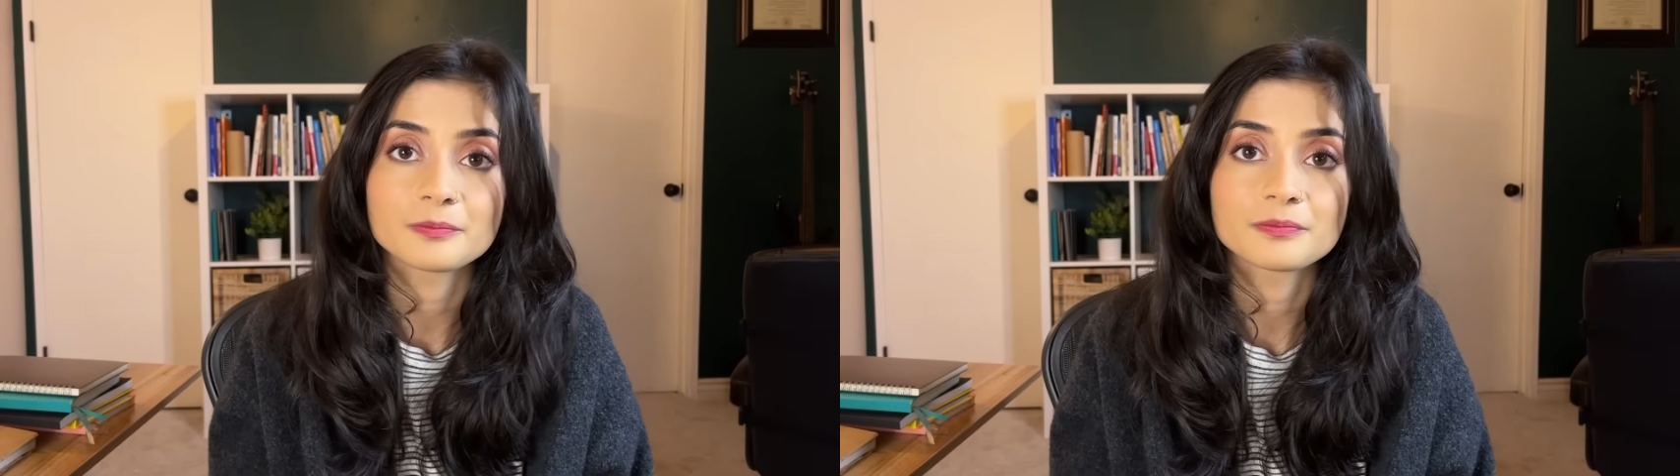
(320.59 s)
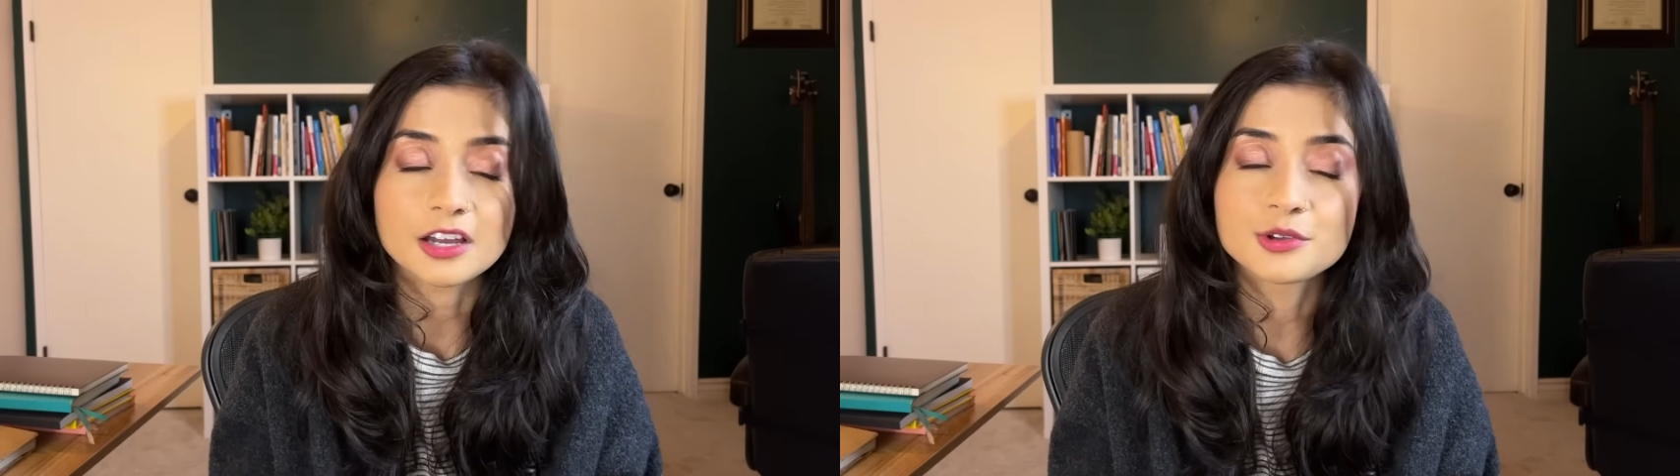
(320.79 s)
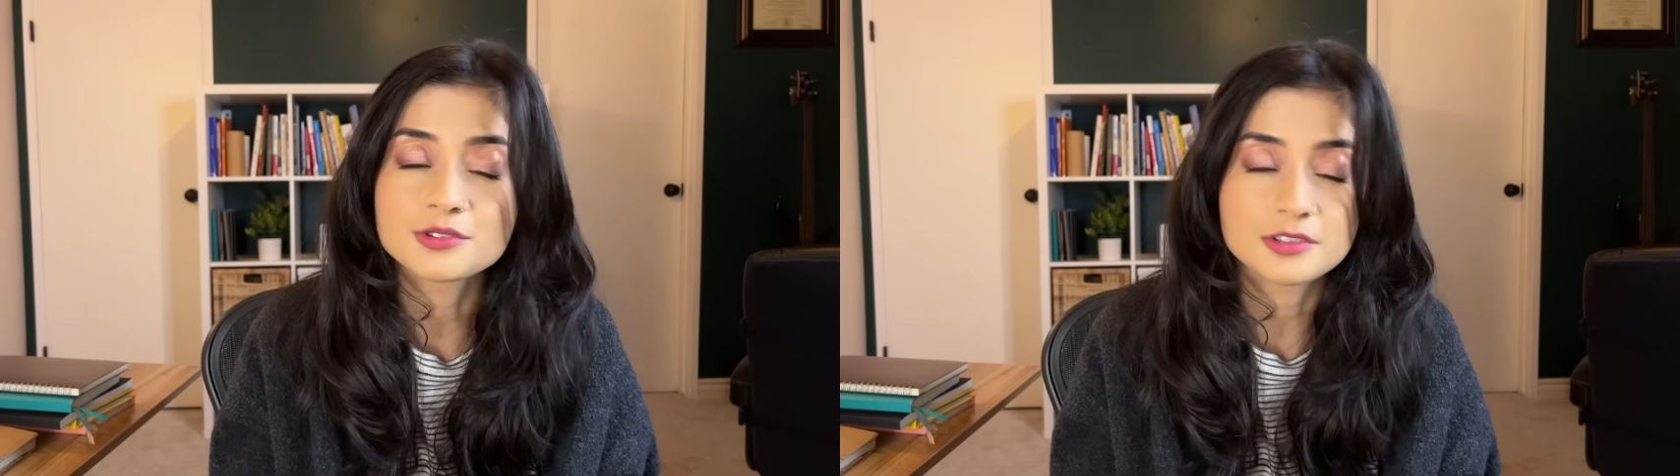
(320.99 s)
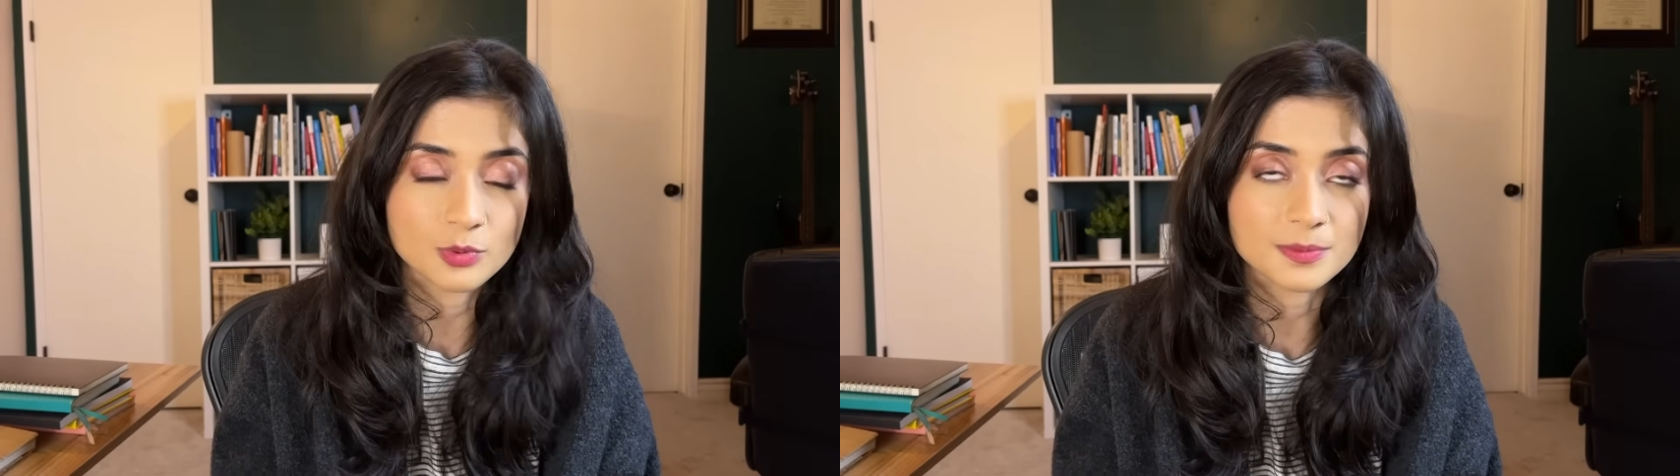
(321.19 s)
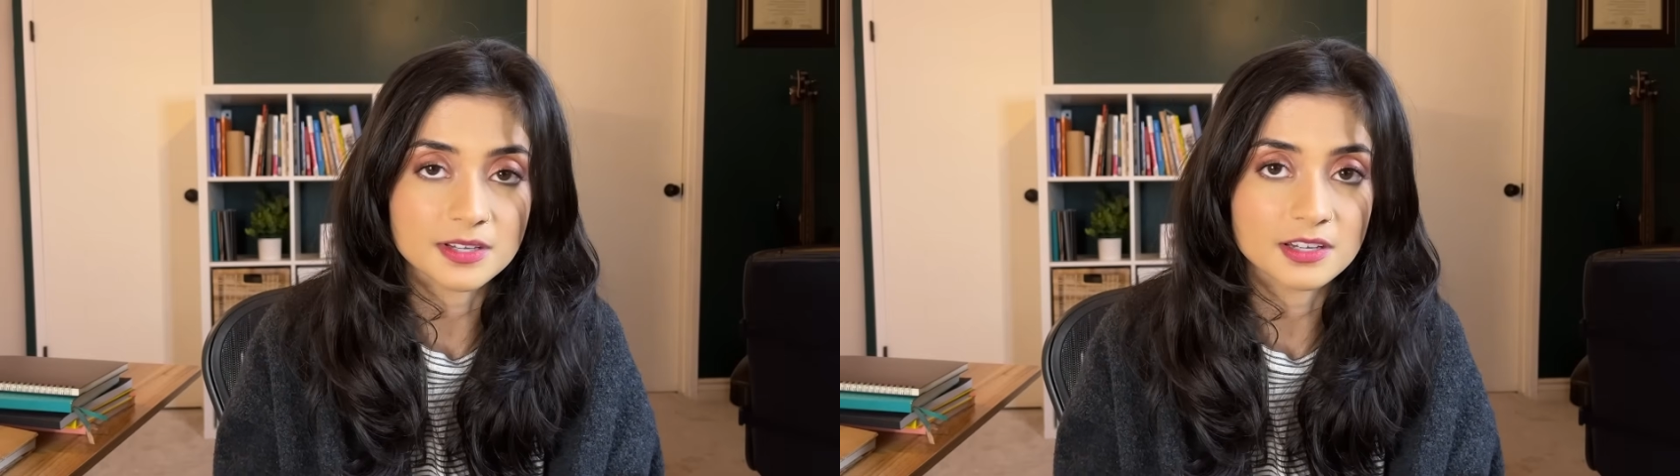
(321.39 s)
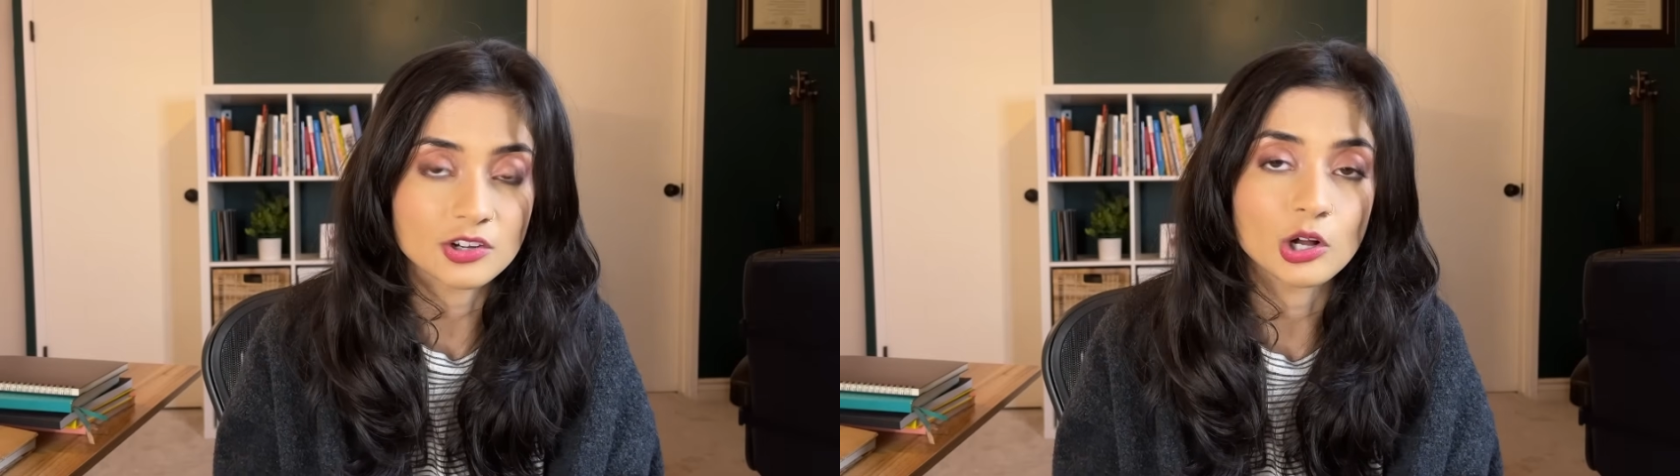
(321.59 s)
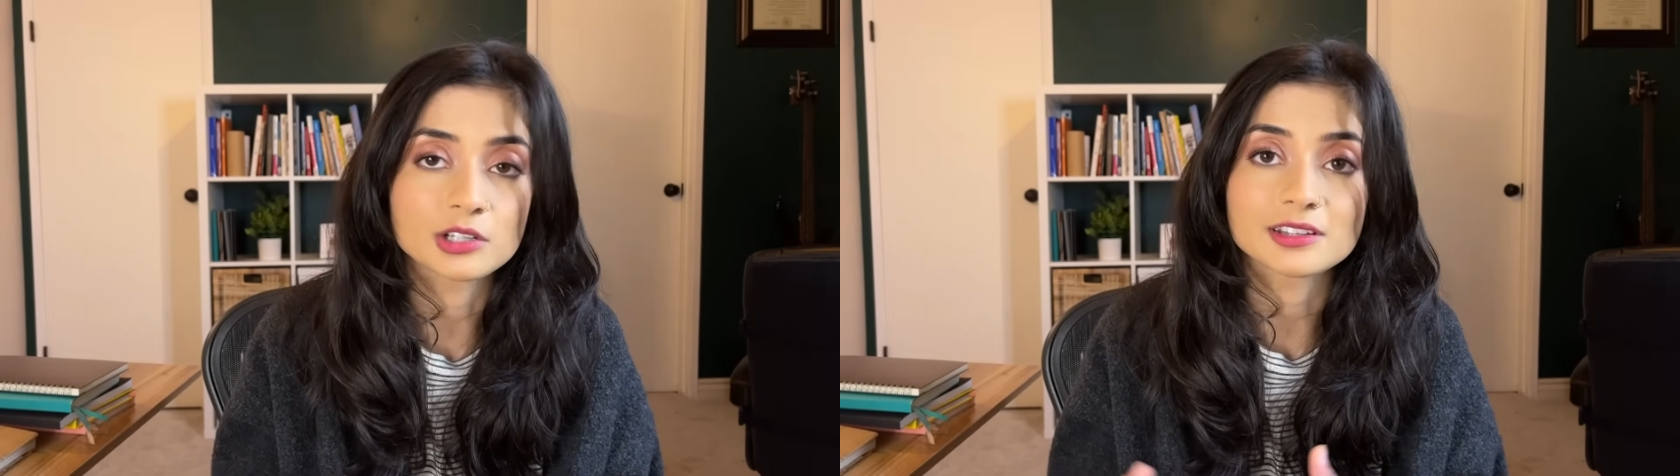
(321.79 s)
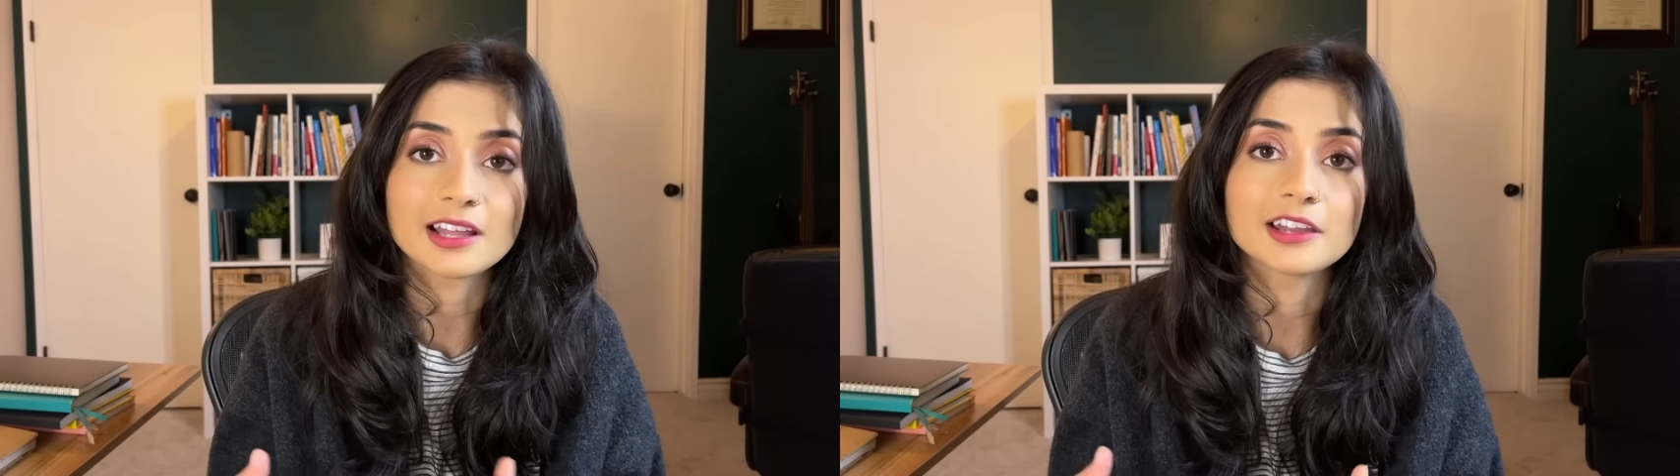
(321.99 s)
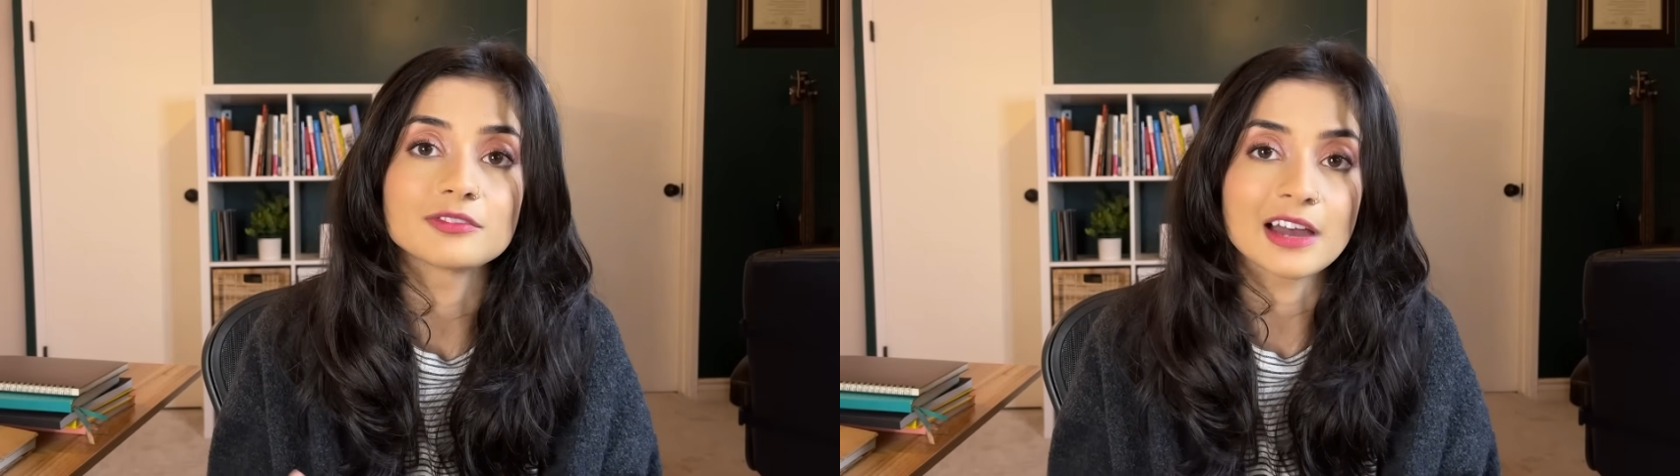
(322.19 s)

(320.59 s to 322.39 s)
I use this website called Line of